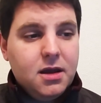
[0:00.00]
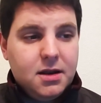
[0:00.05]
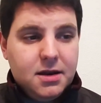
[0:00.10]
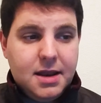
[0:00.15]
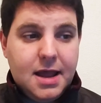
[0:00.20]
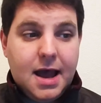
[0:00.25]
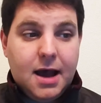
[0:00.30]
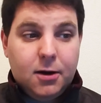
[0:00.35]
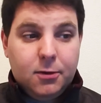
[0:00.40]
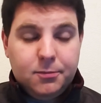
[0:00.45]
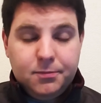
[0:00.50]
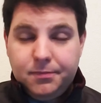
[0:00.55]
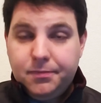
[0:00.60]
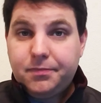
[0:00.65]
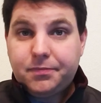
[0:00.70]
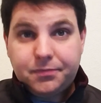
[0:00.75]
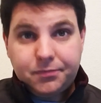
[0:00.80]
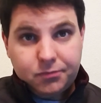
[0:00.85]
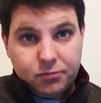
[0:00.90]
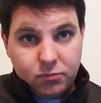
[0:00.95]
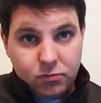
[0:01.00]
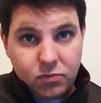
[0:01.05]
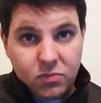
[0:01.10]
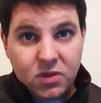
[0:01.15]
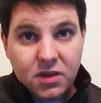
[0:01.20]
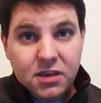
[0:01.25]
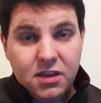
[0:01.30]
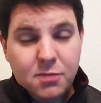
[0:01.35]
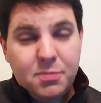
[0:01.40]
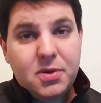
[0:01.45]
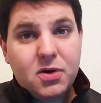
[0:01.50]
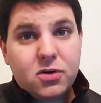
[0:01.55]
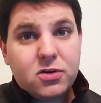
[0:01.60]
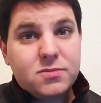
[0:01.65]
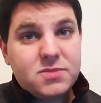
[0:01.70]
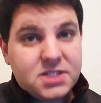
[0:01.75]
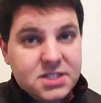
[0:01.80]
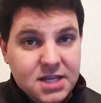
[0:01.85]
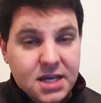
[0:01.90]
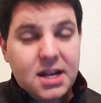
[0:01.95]
Now, the
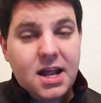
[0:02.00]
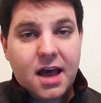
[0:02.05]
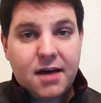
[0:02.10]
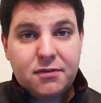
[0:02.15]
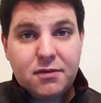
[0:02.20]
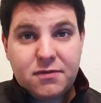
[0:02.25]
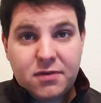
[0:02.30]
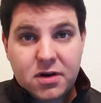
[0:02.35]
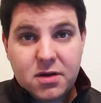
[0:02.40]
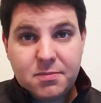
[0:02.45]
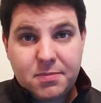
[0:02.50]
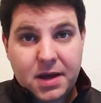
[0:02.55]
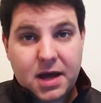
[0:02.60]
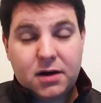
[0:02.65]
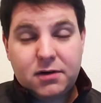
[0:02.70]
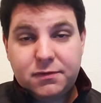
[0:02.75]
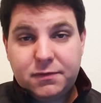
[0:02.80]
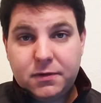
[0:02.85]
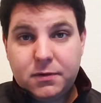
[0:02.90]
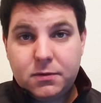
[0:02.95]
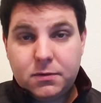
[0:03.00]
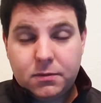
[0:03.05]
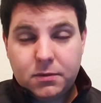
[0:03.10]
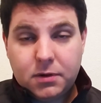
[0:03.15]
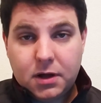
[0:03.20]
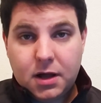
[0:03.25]
Pilgrims did have a very bountiful